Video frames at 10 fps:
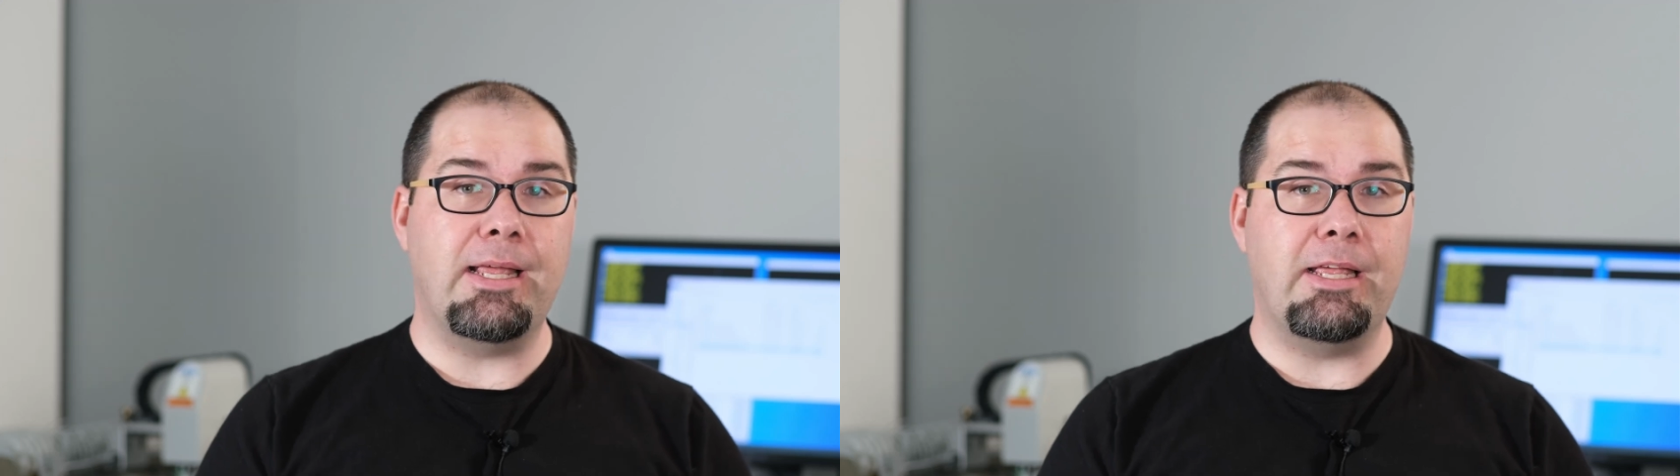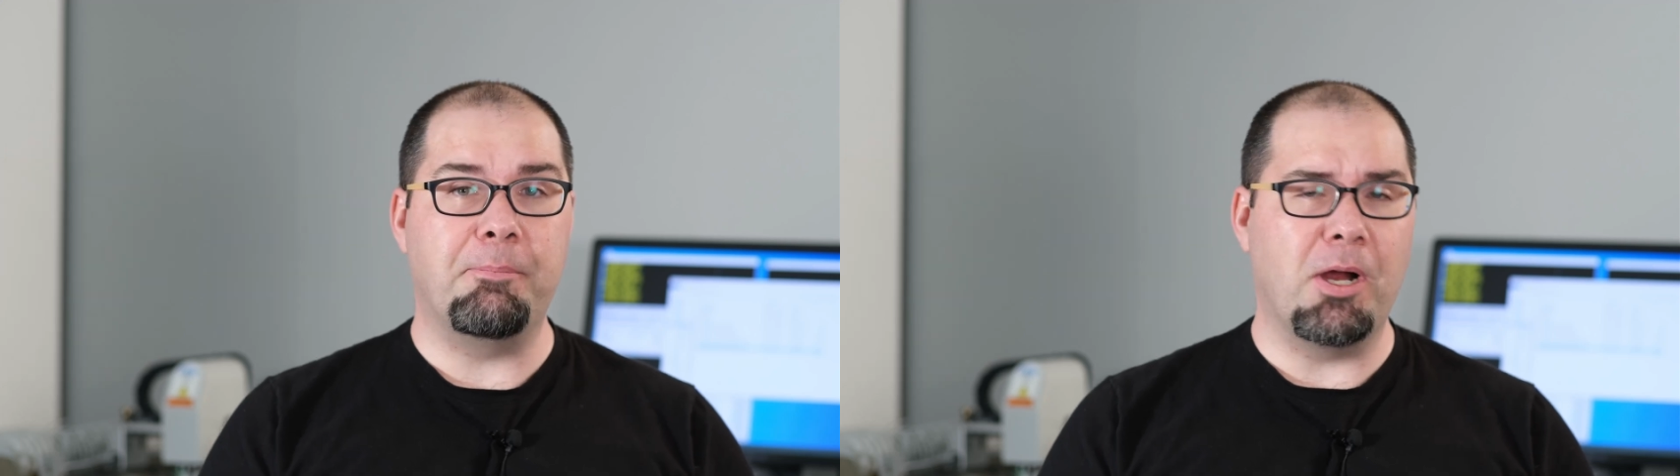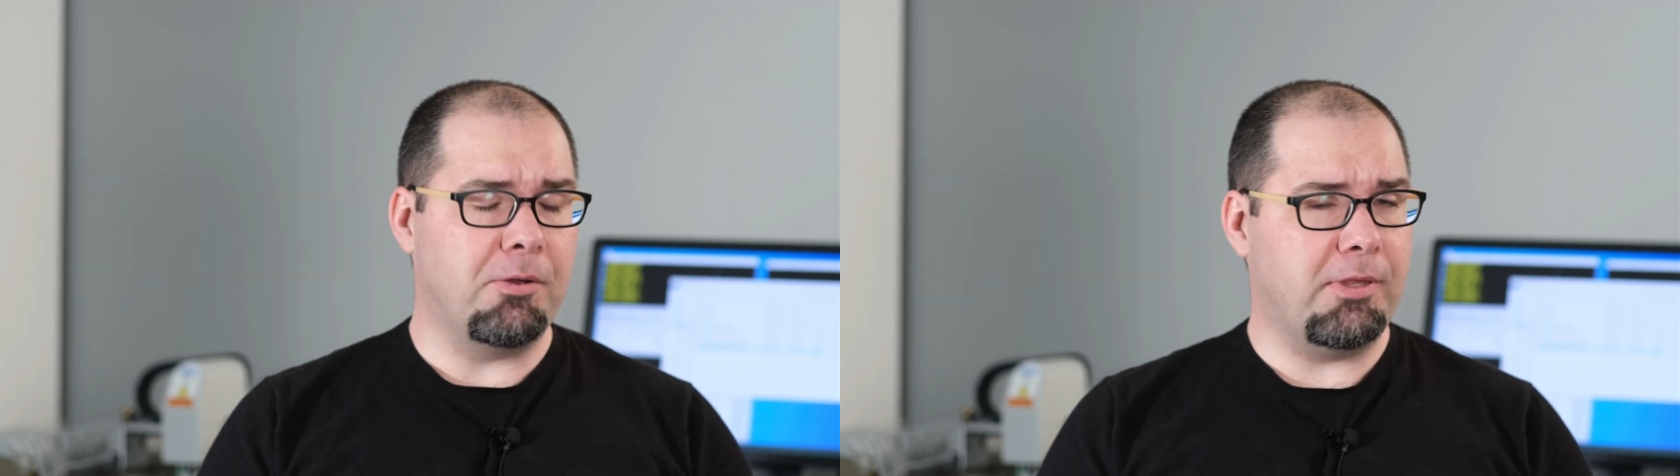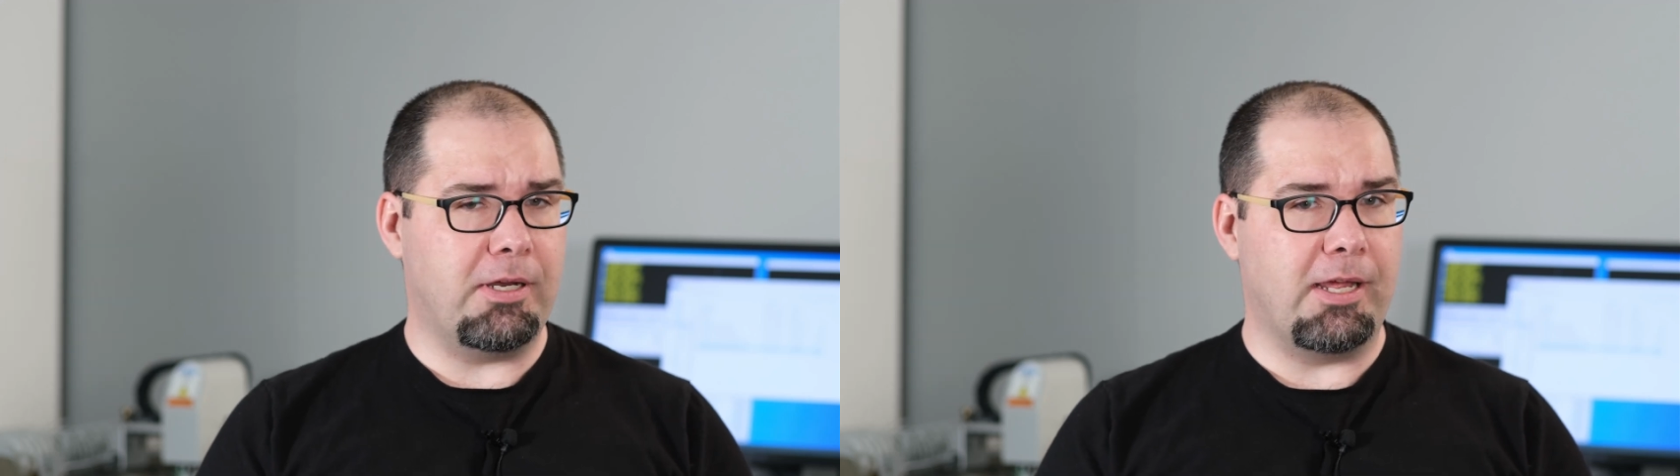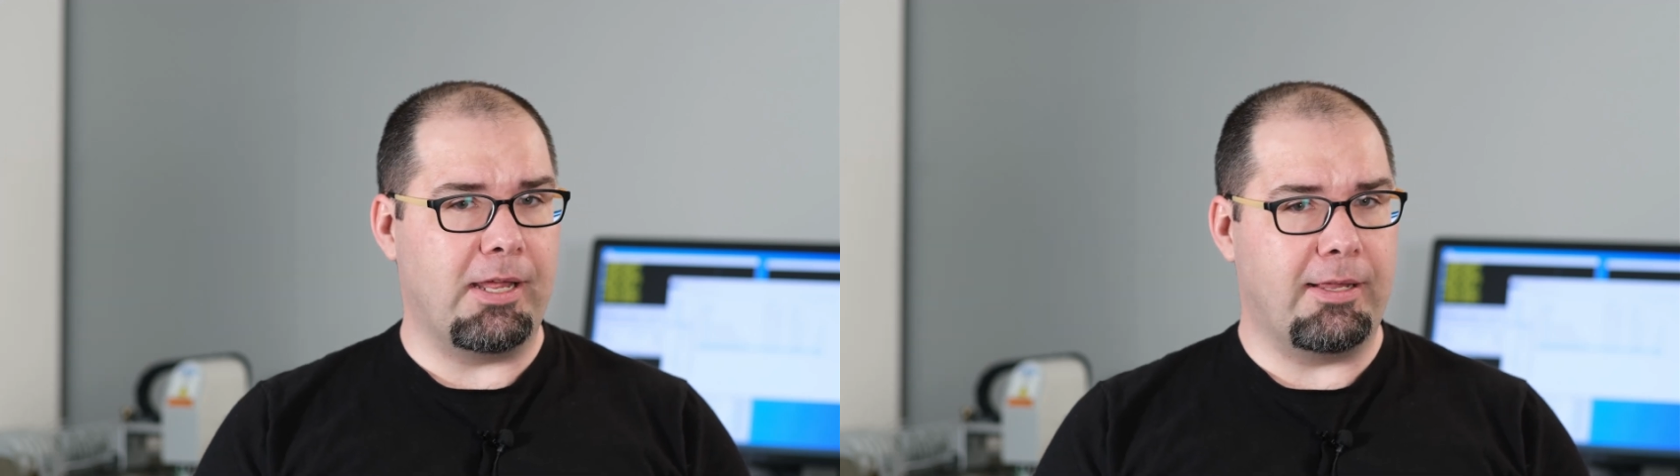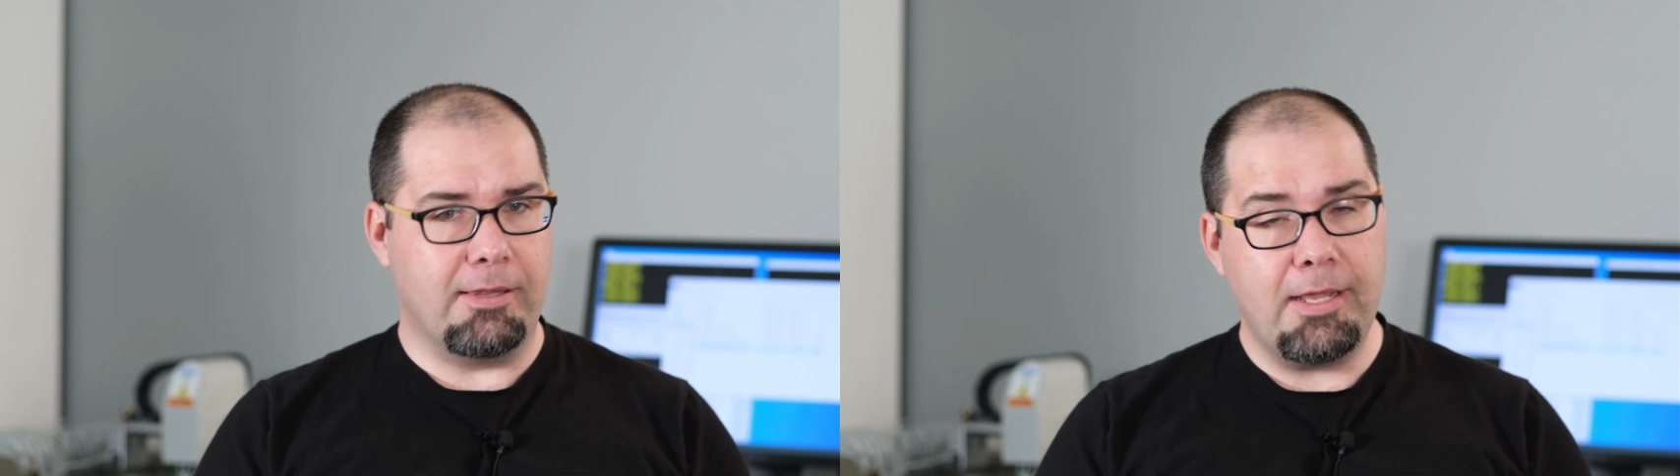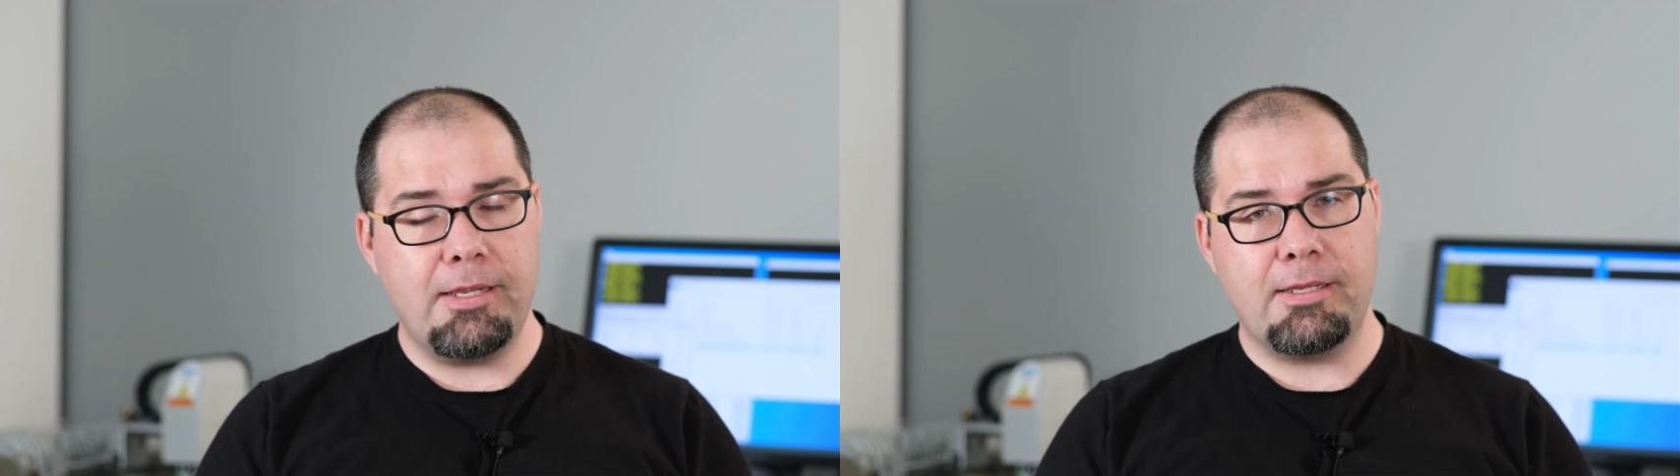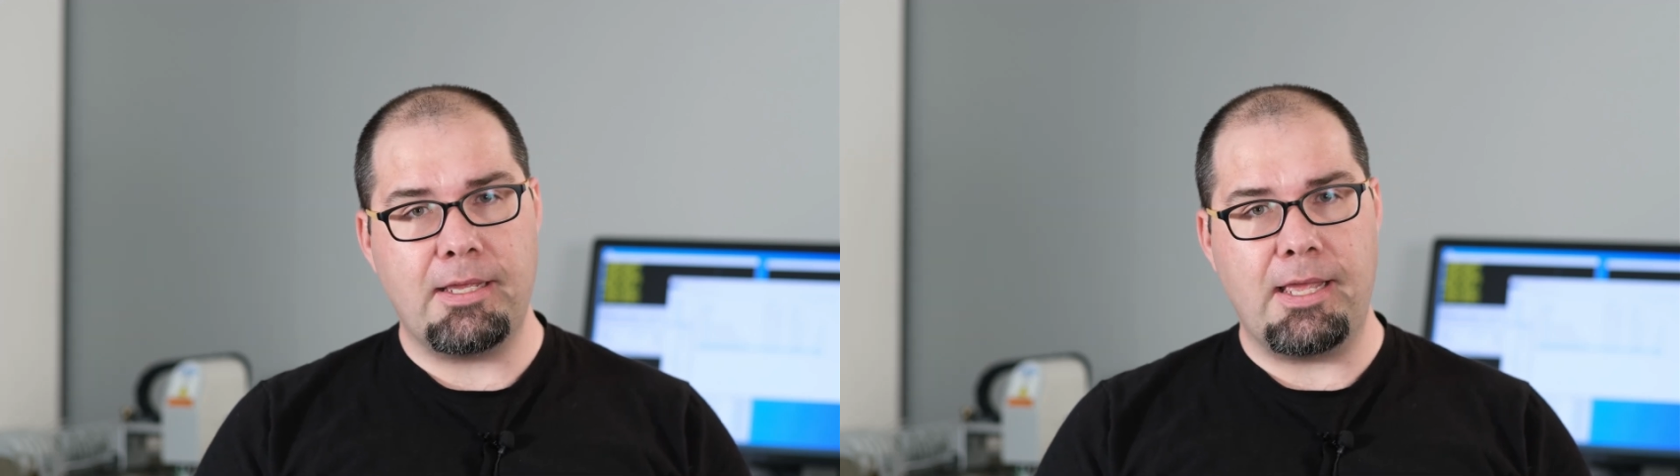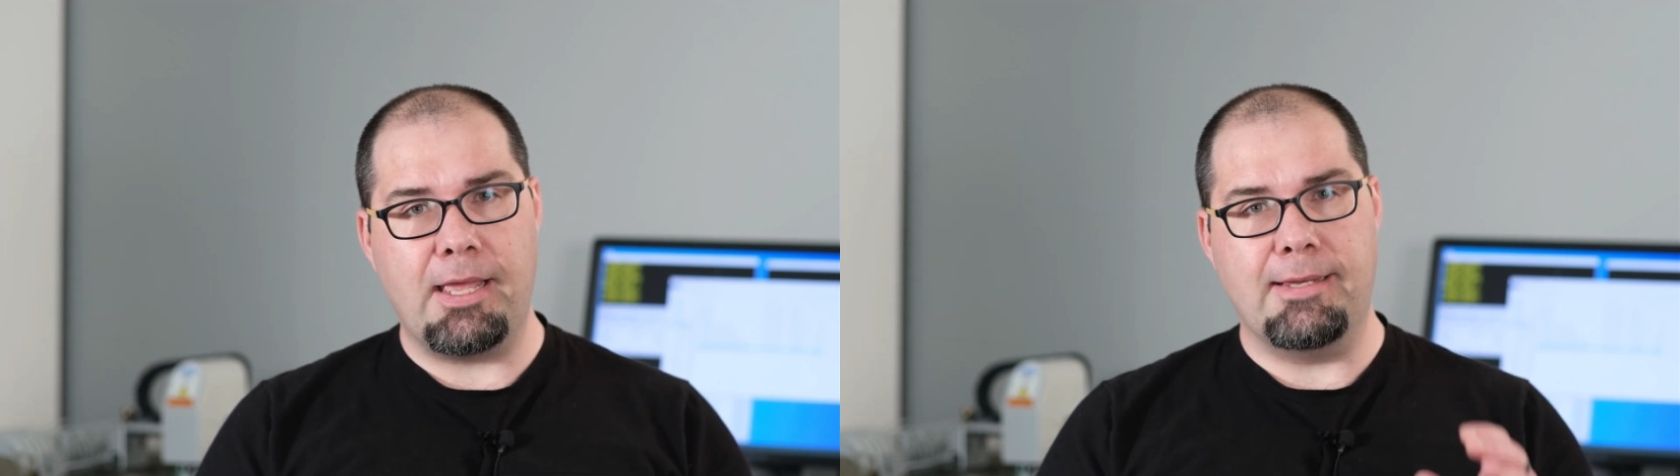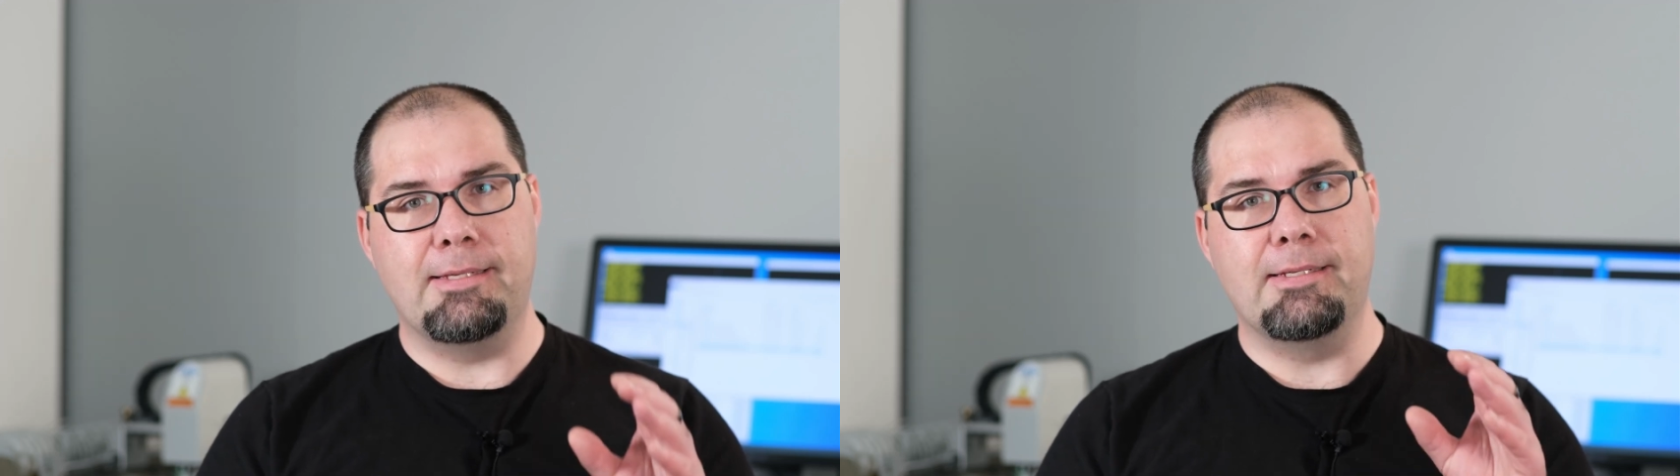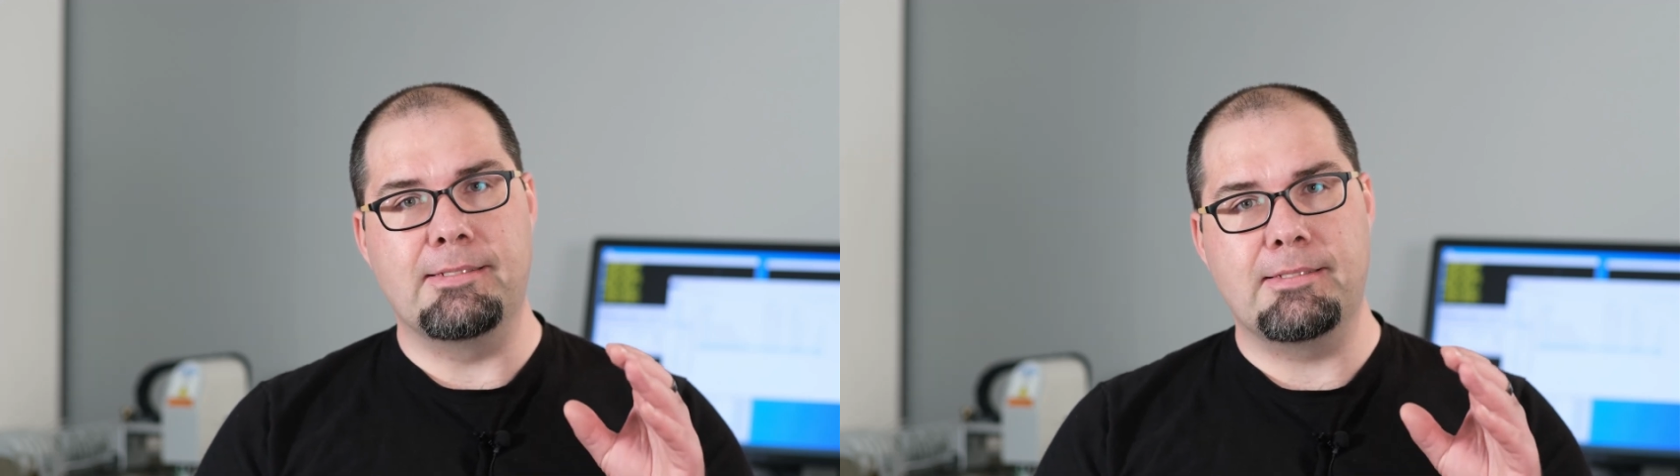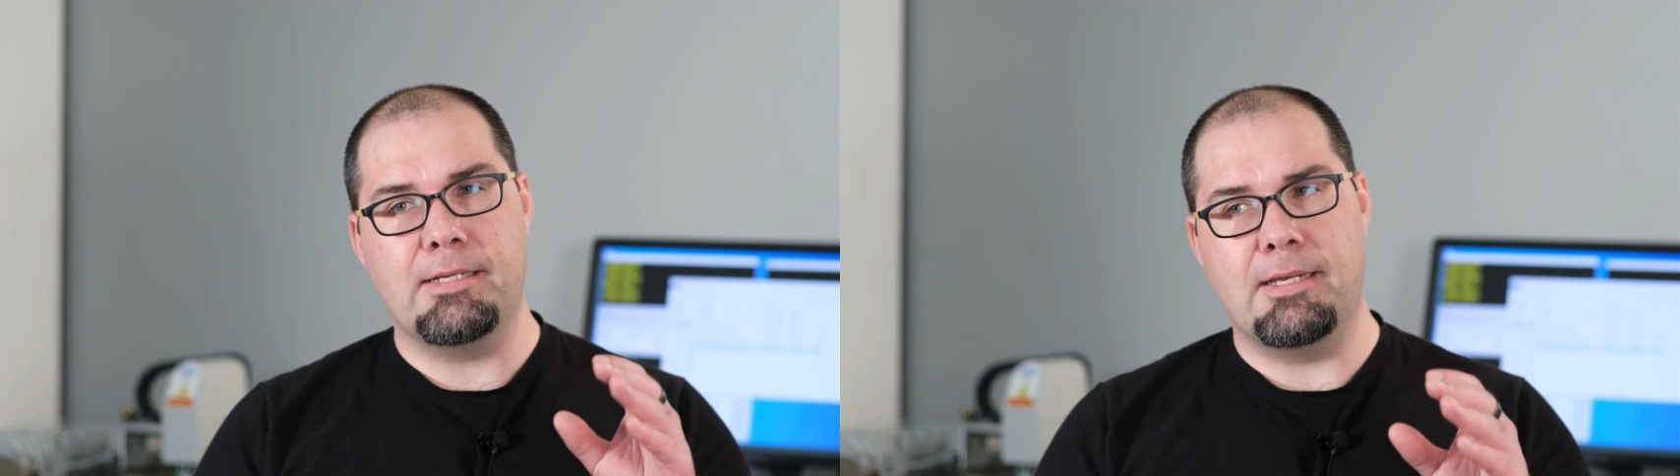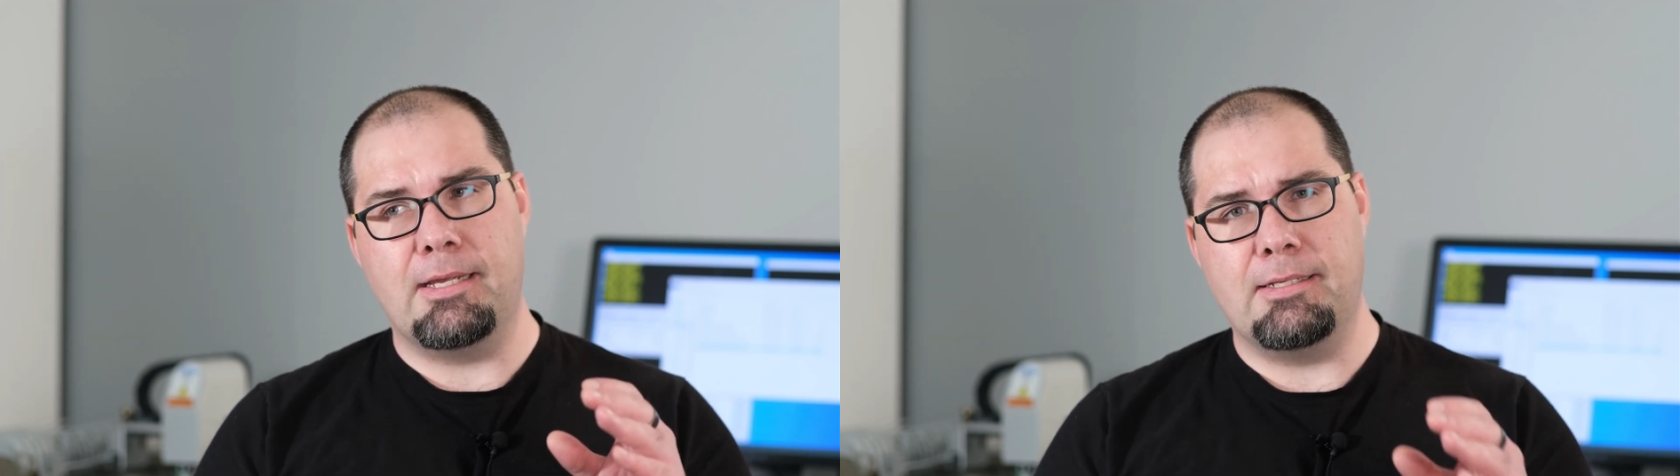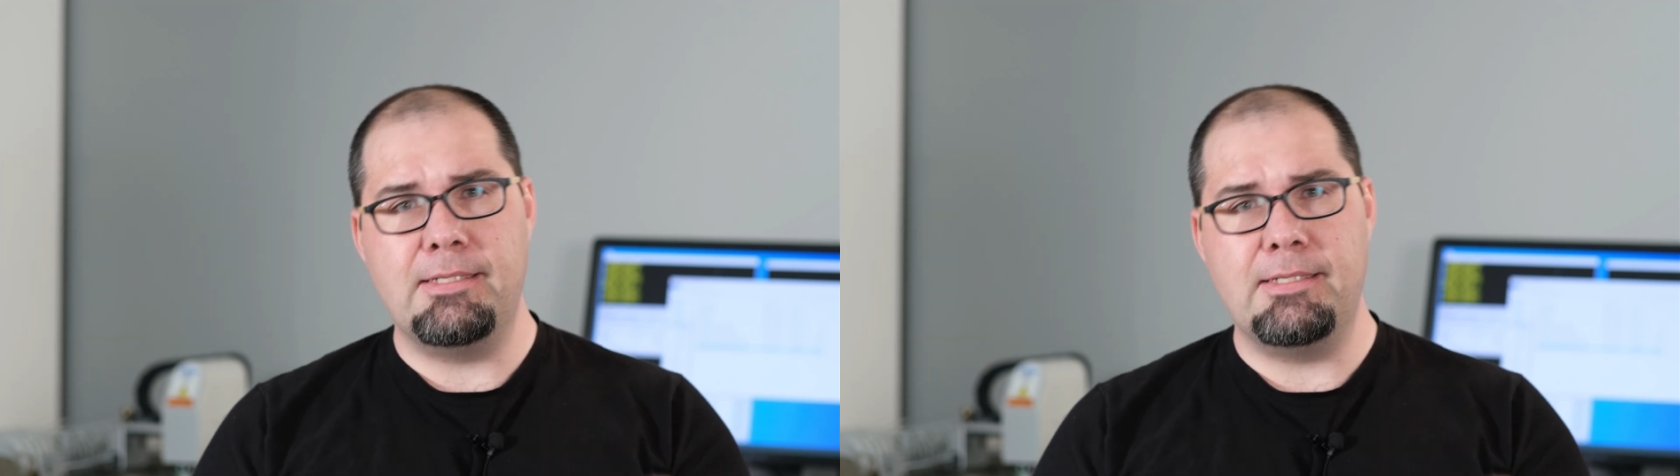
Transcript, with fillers: a part that I like and is uh,